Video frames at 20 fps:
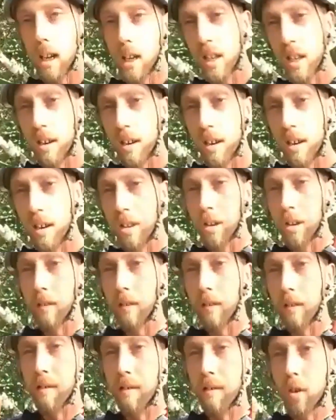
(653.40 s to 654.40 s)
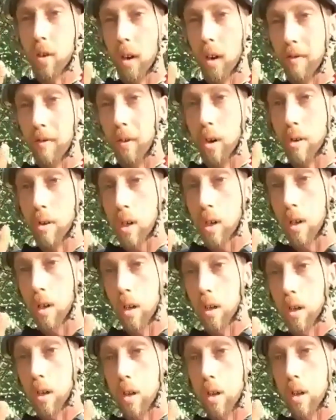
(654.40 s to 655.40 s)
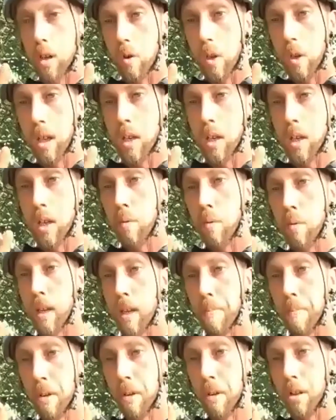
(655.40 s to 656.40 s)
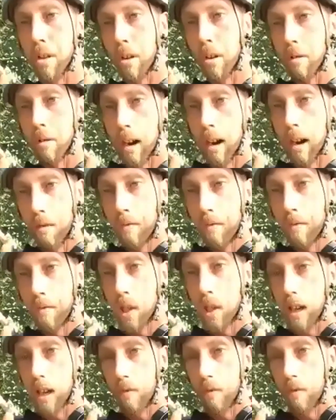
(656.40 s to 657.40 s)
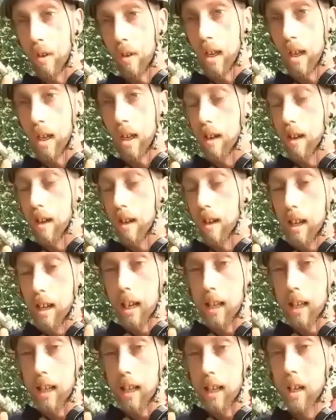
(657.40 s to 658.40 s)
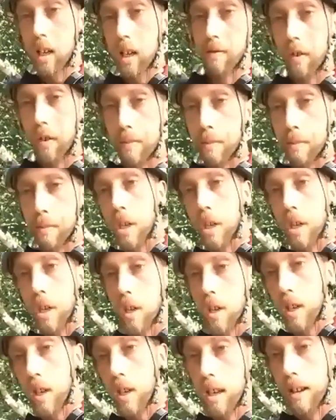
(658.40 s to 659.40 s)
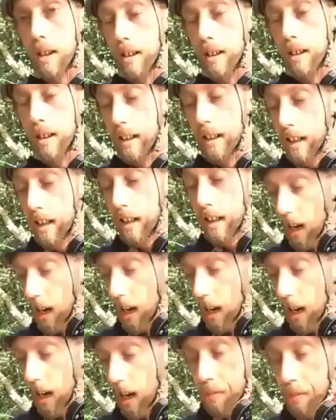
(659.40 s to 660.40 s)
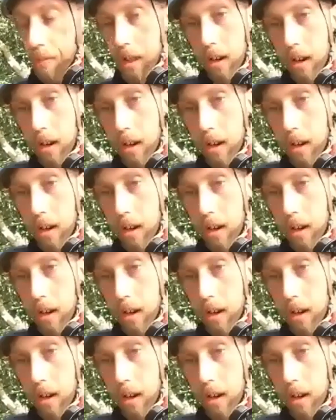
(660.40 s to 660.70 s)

that are on the ground, so I've always got usually two people on the ground for safety in case of an emergency. Um, they're